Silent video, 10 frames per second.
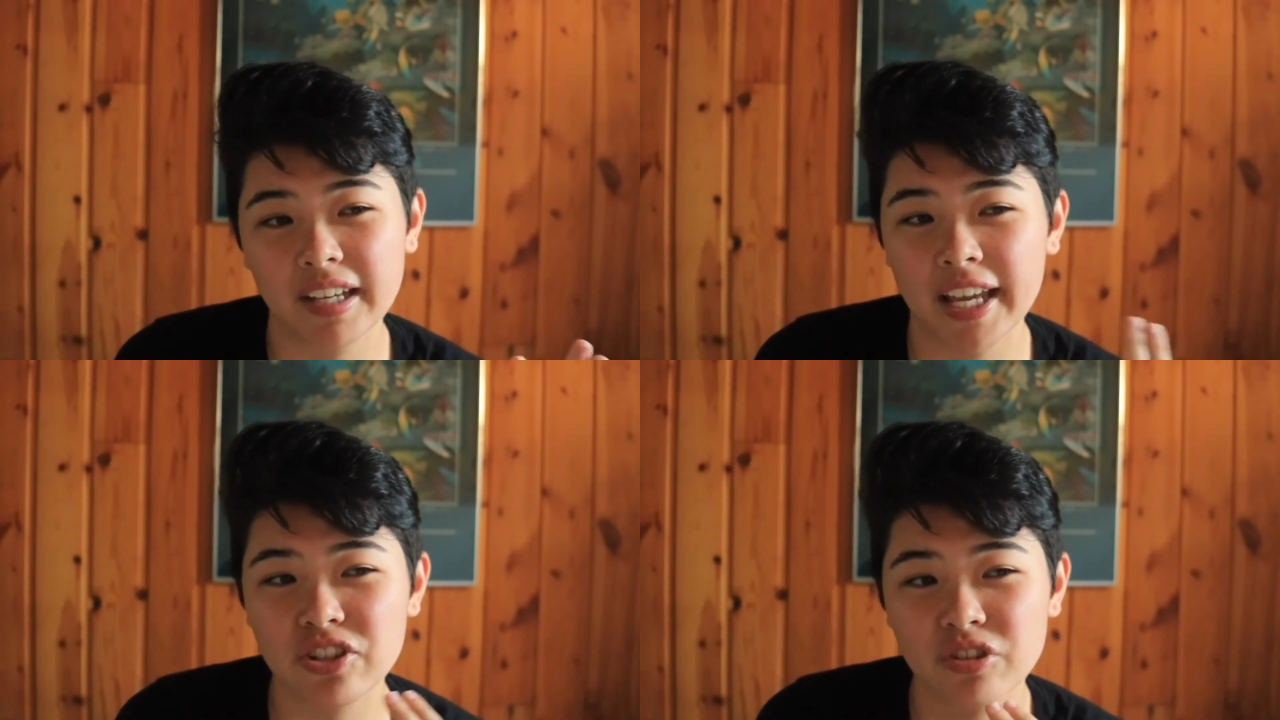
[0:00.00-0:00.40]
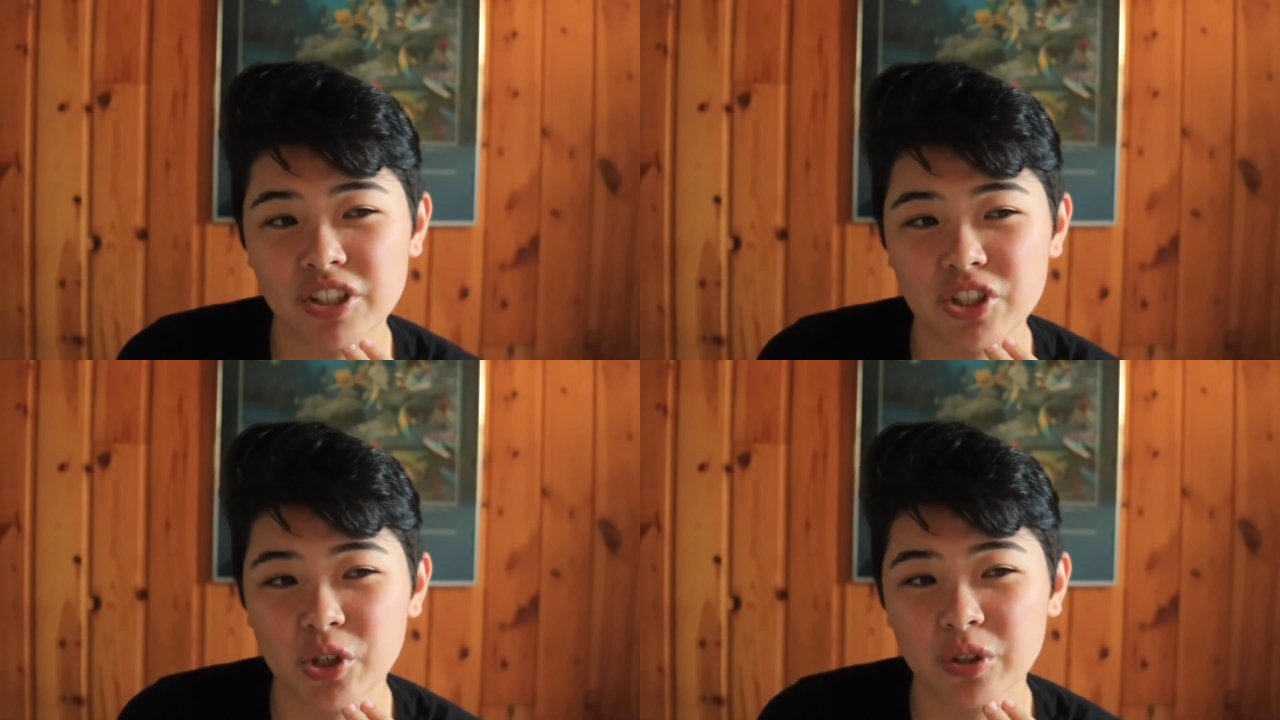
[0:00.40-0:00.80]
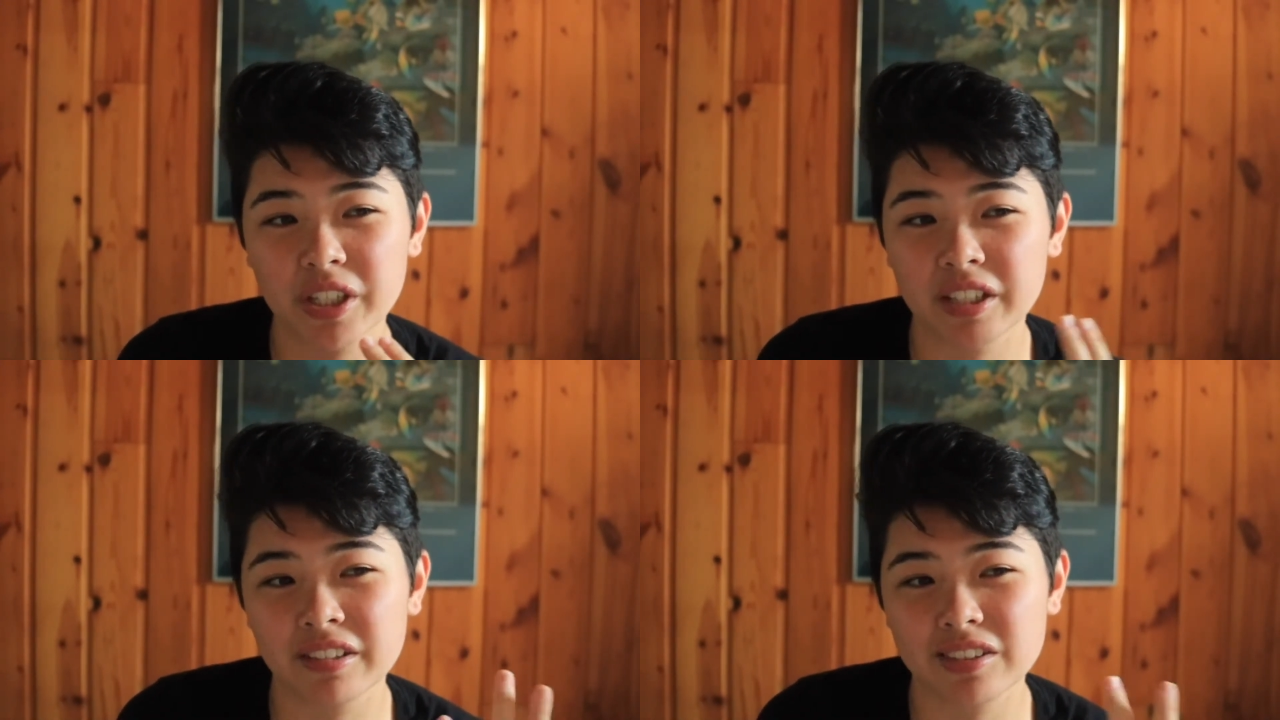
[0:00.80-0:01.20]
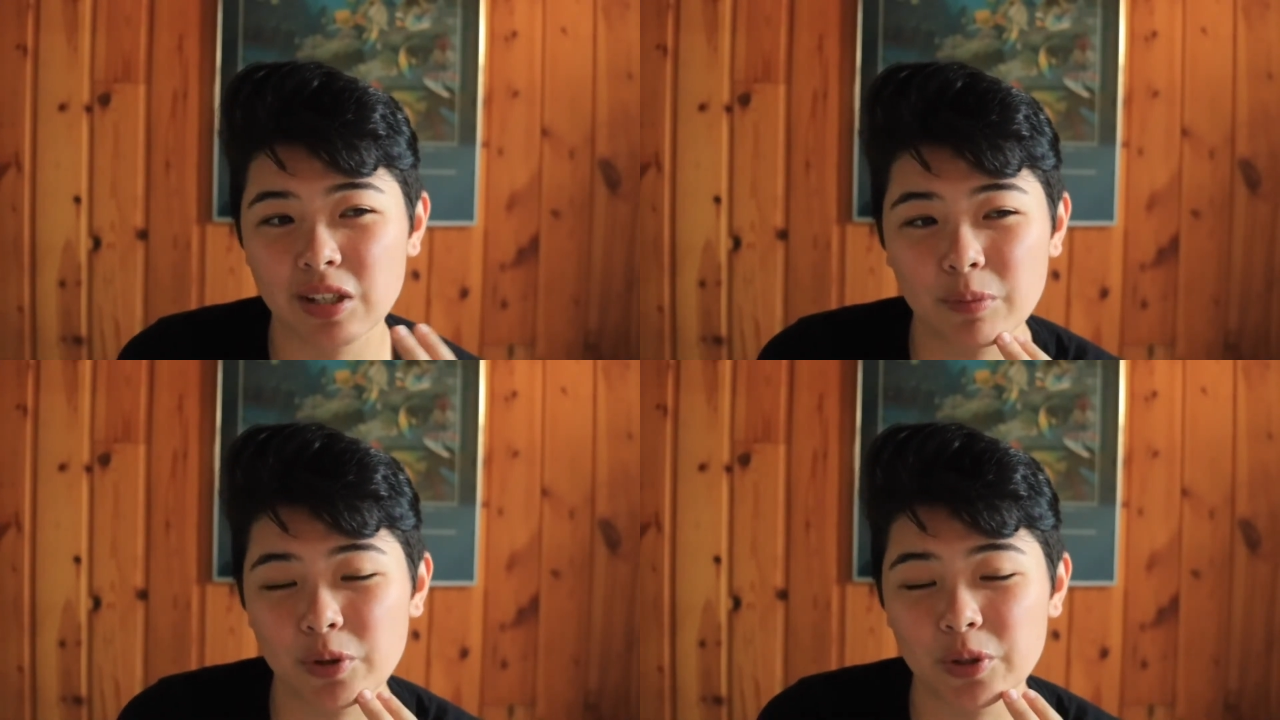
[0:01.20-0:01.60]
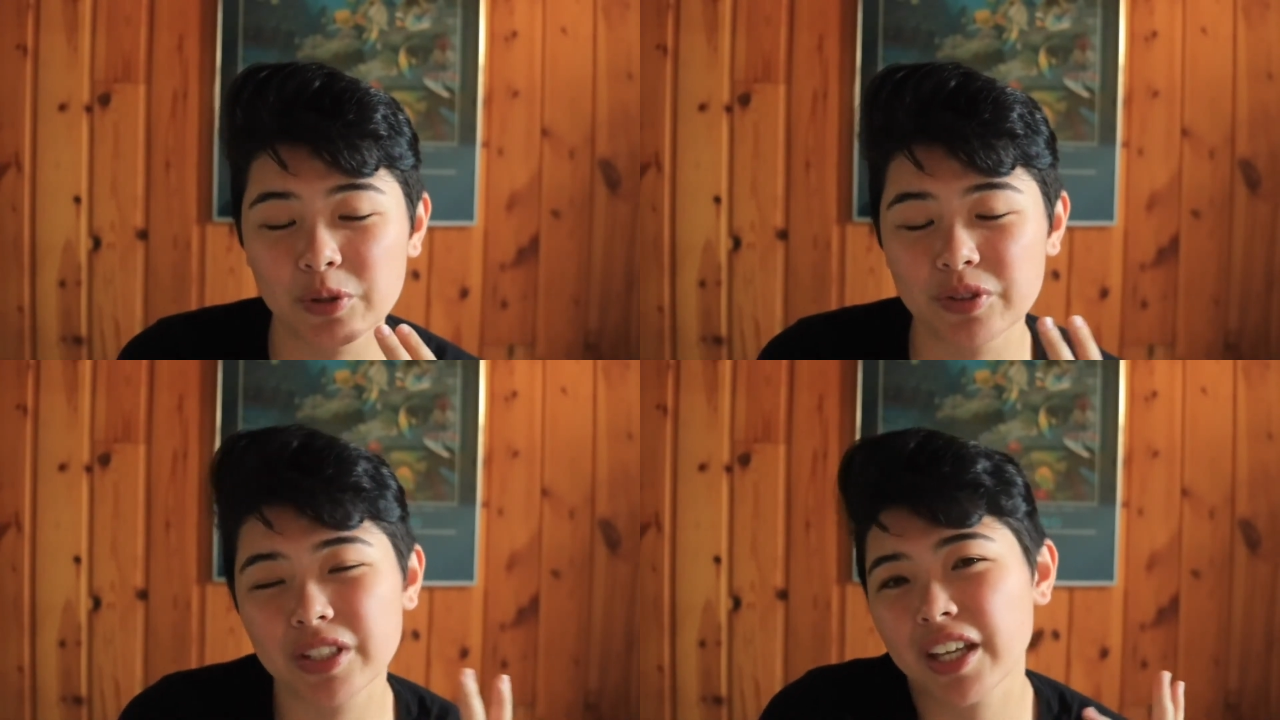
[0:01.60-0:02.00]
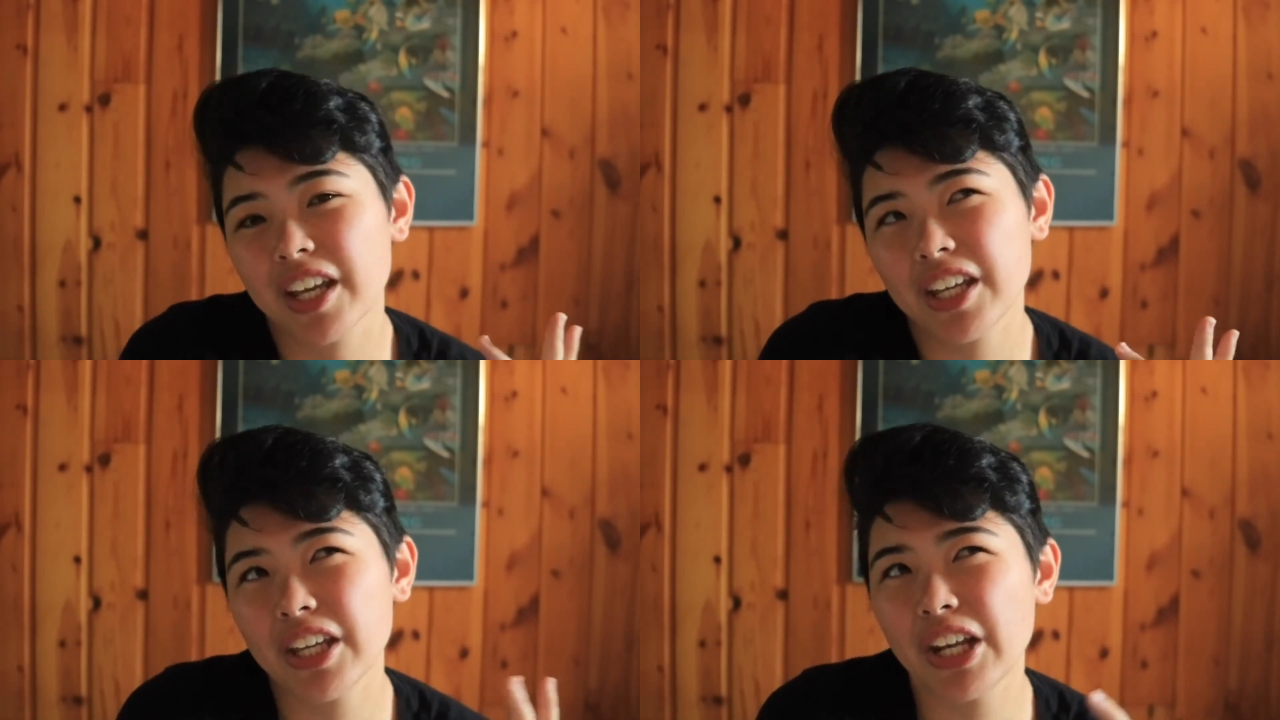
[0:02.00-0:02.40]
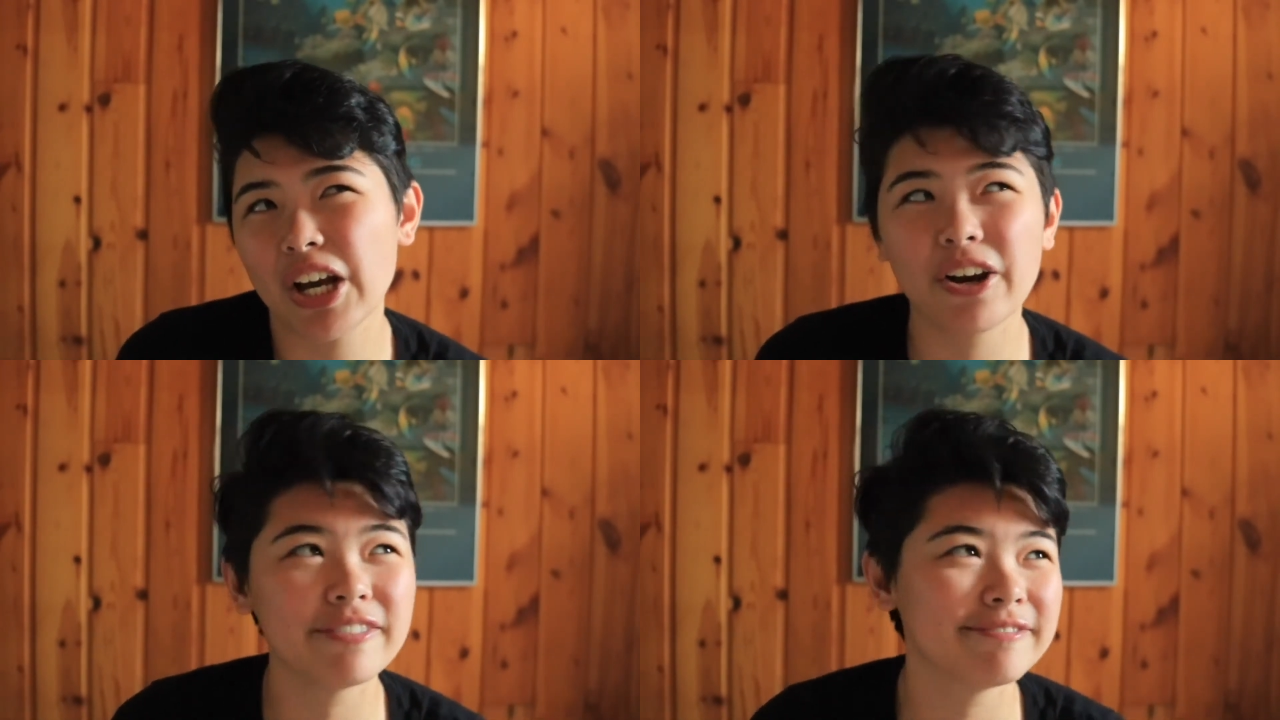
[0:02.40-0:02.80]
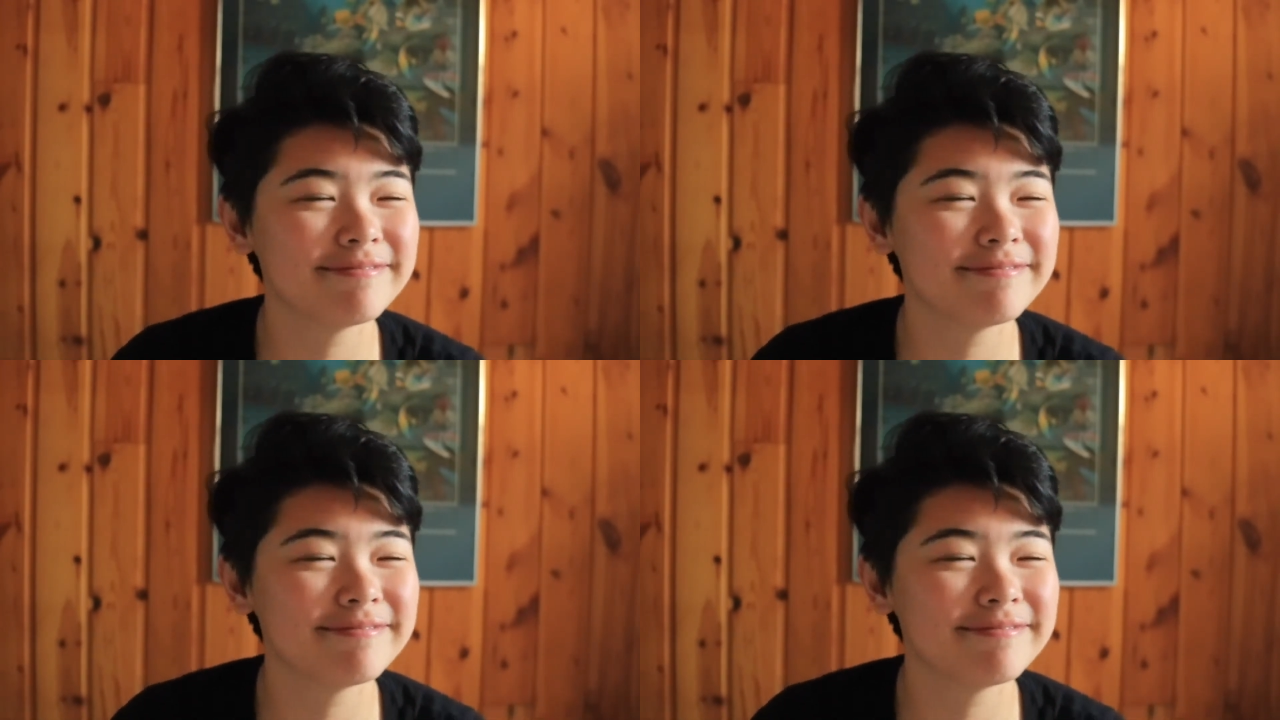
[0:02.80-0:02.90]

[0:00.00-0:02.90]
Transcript: Angelina Jolie, Tom Cruise, you know.